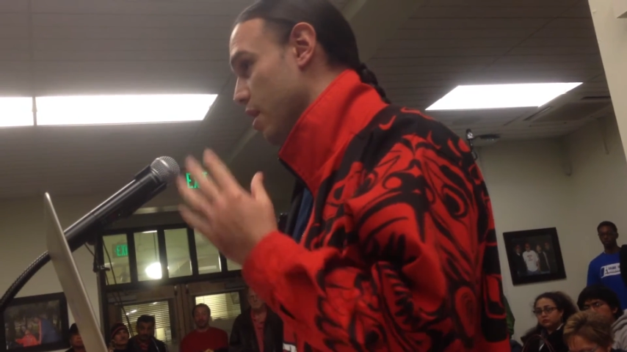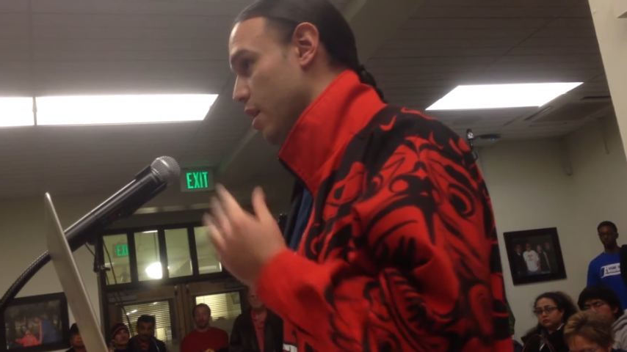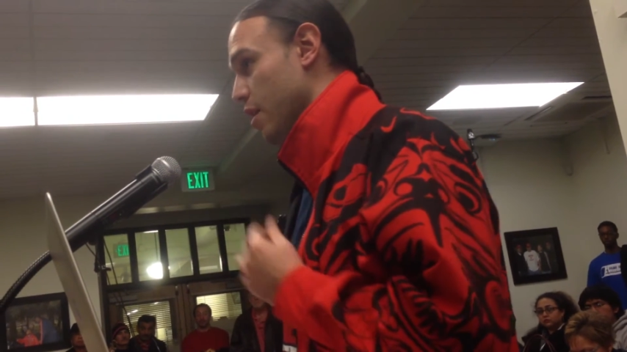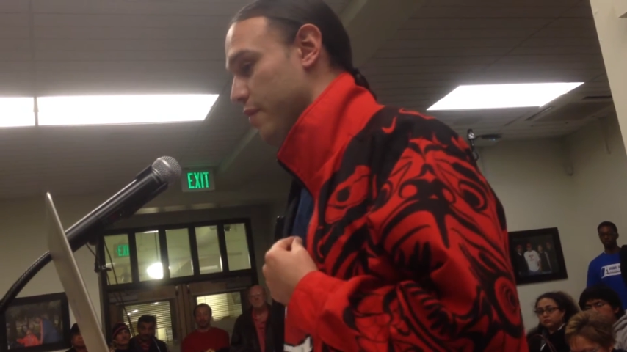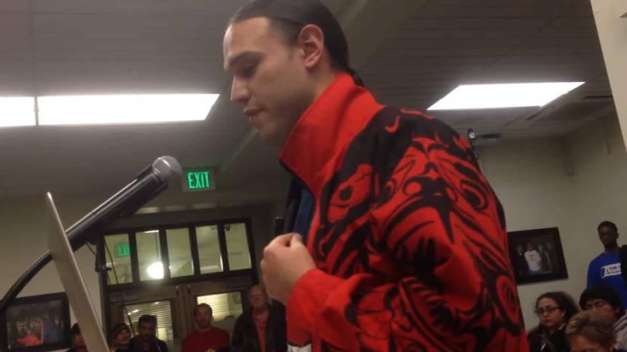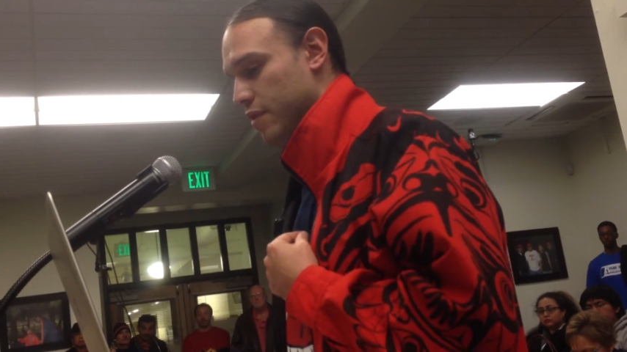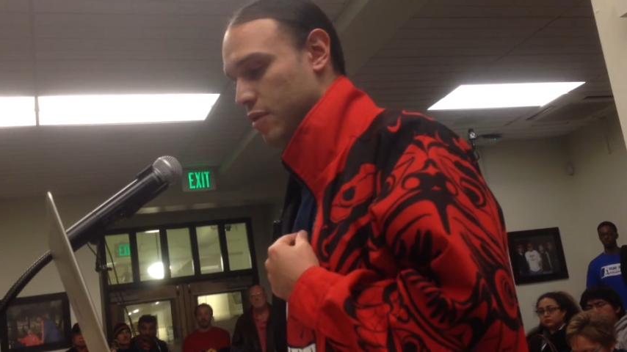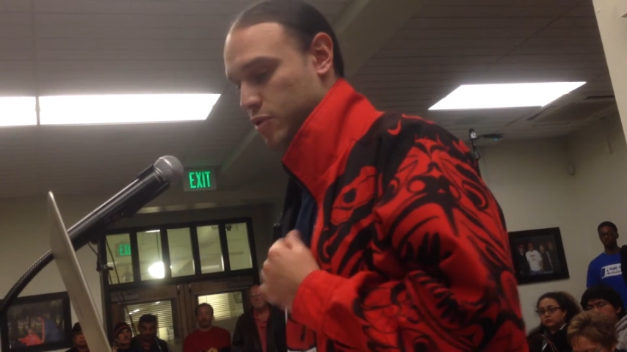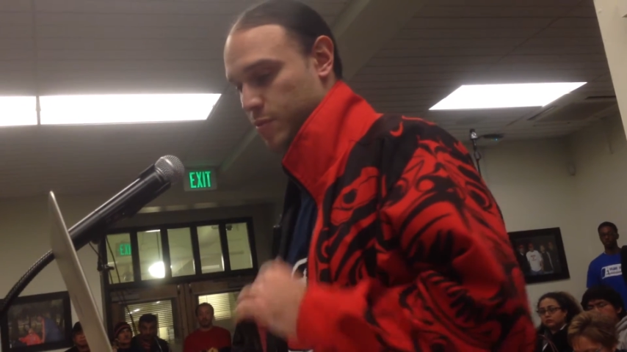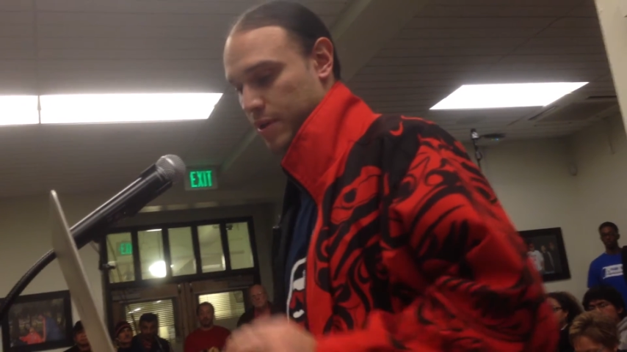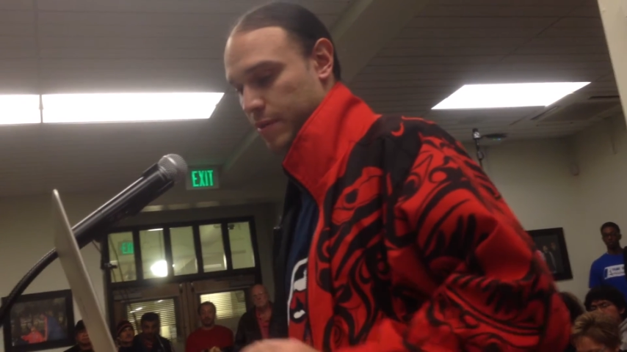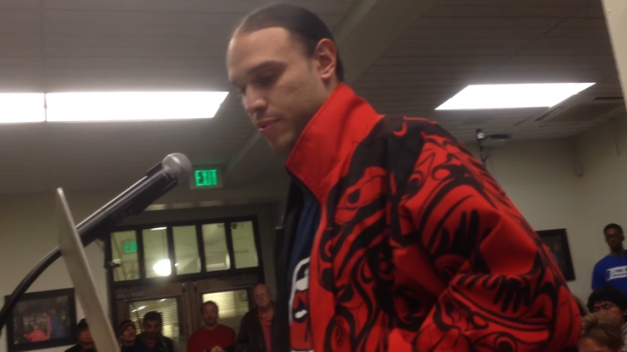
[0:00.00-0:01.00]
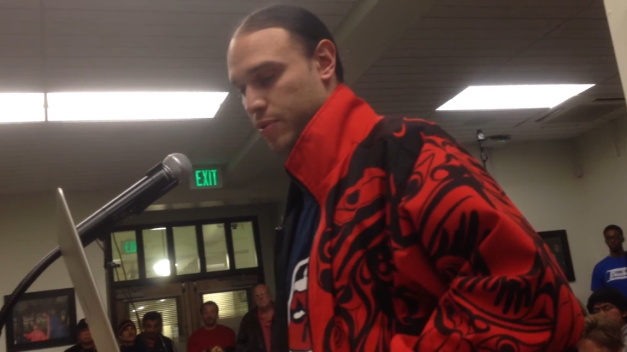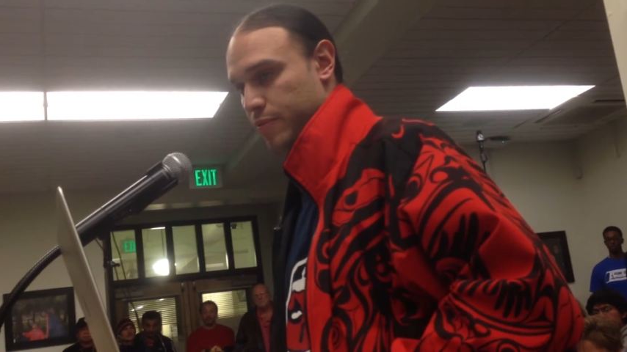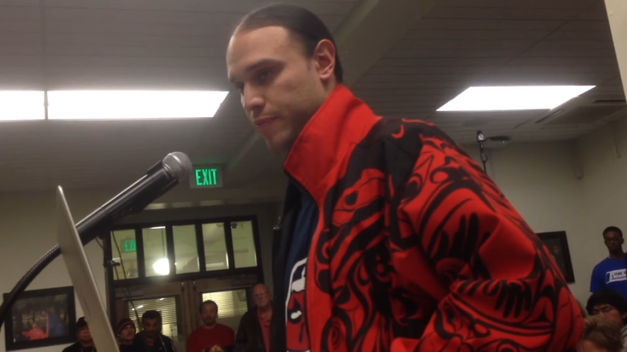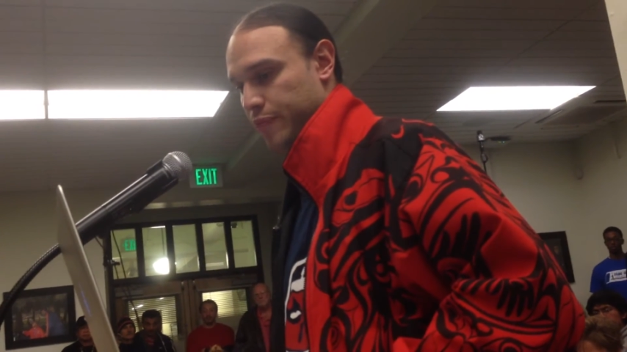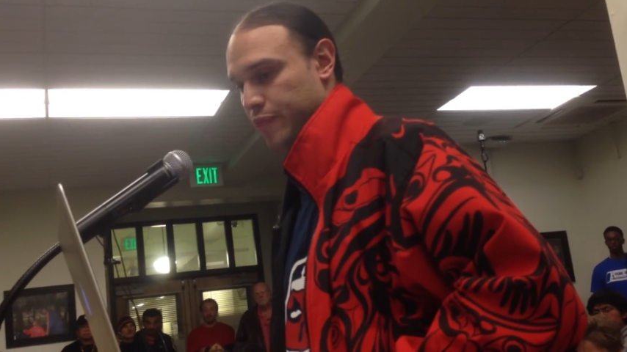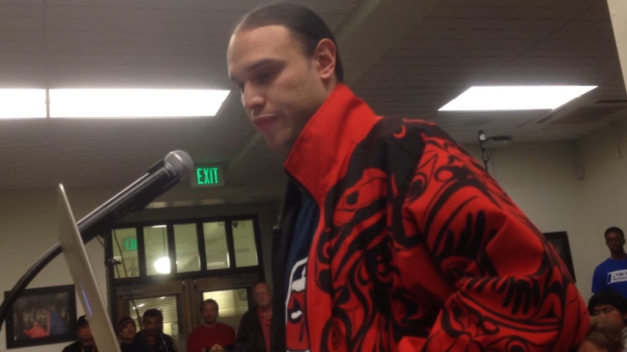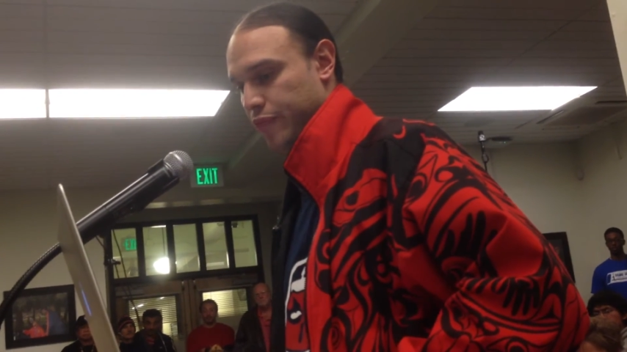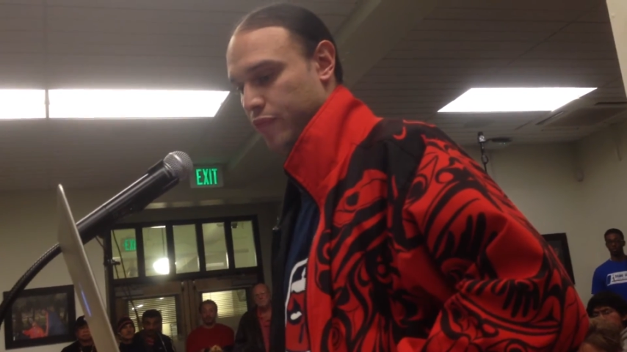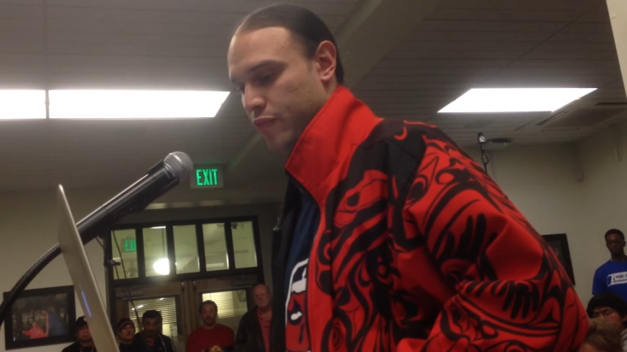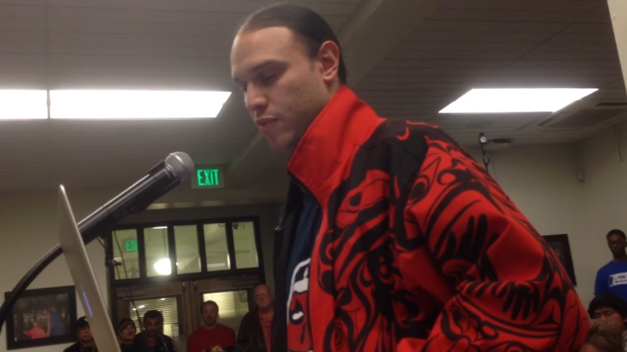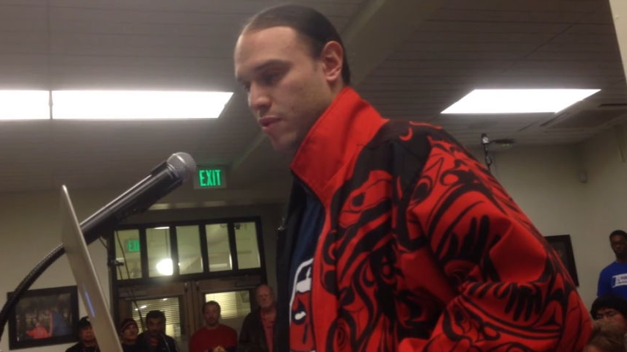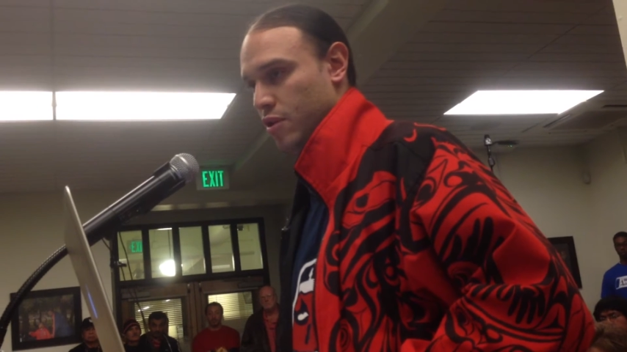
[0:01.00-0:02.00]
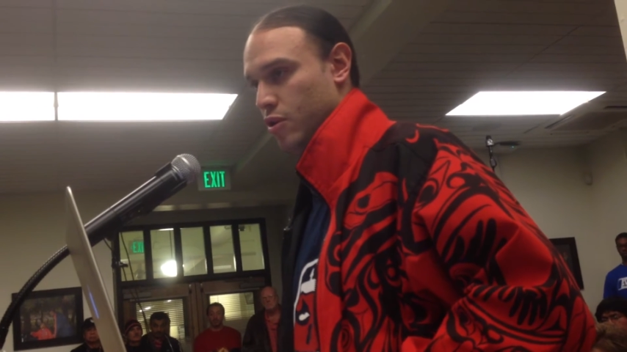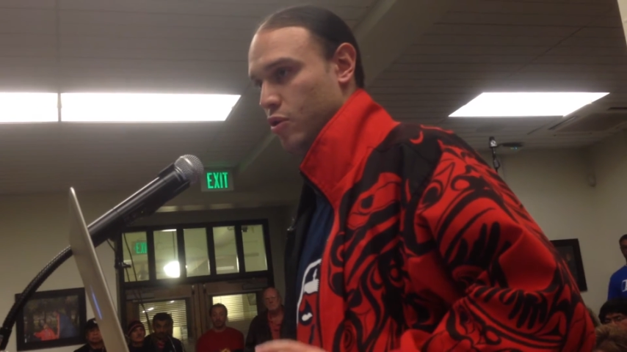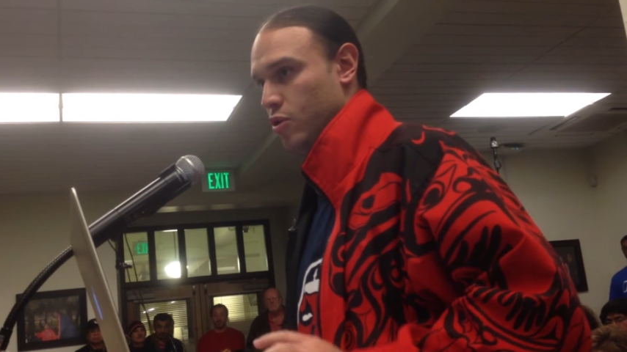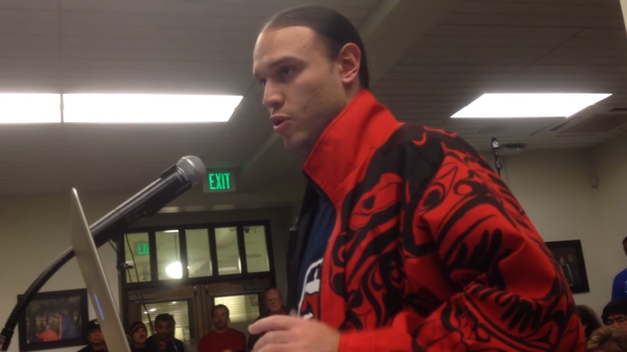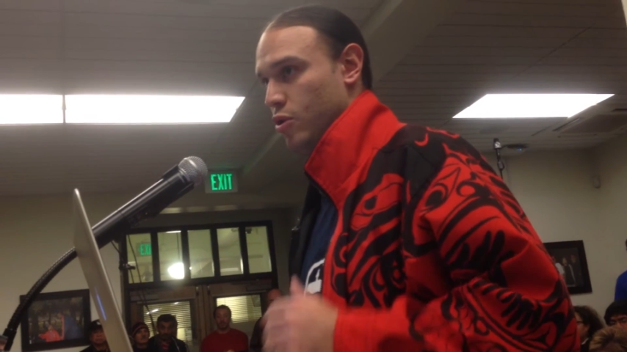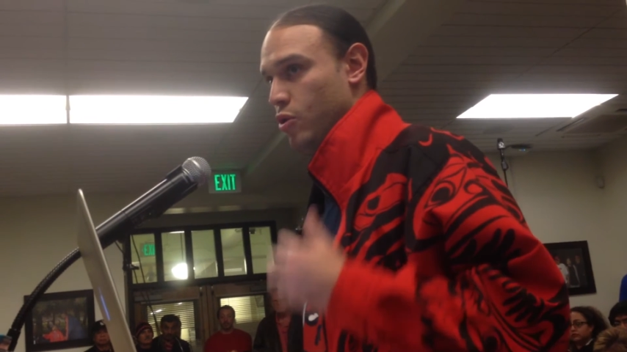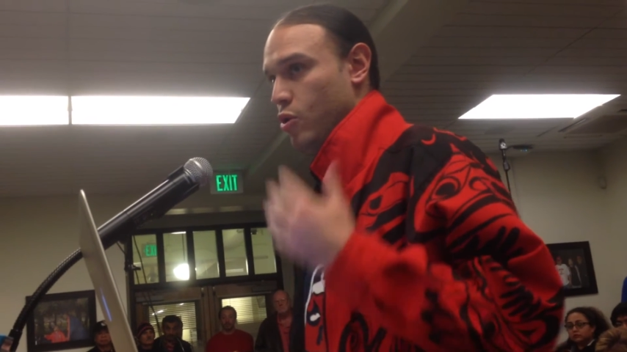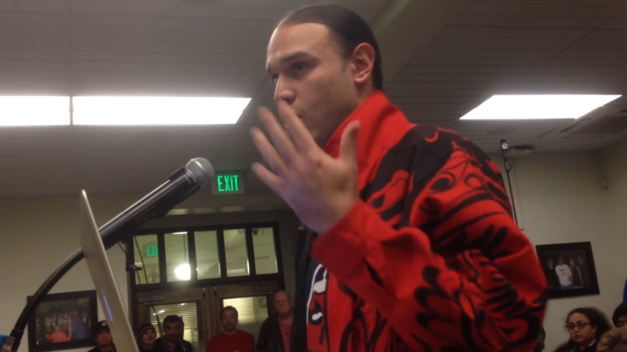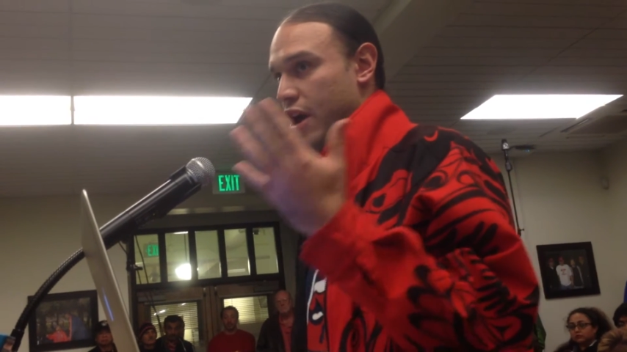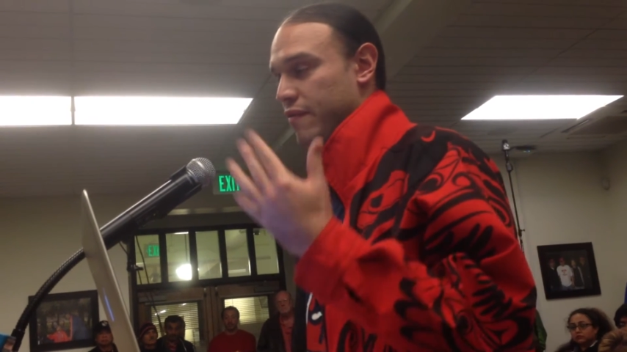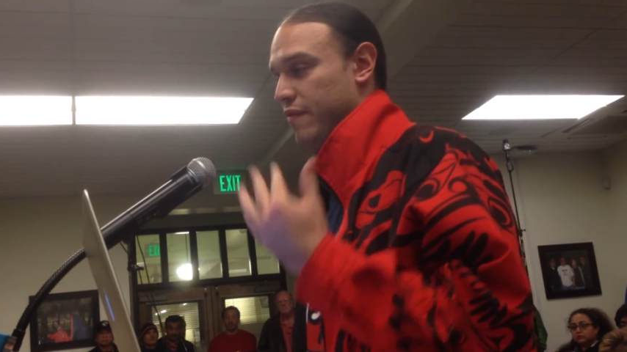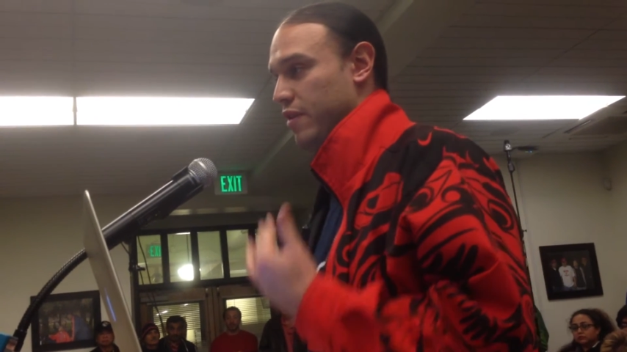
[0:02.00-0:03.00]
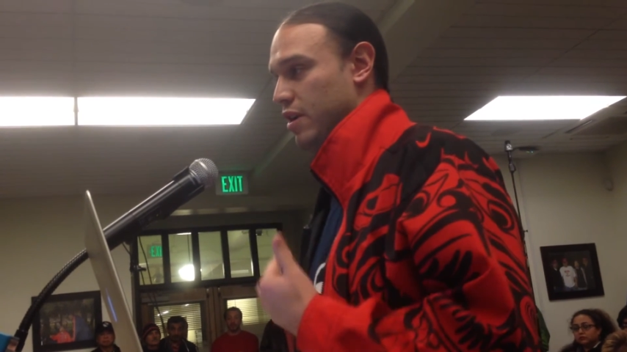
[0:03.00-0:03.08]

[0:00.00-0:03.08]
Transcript: of those people who have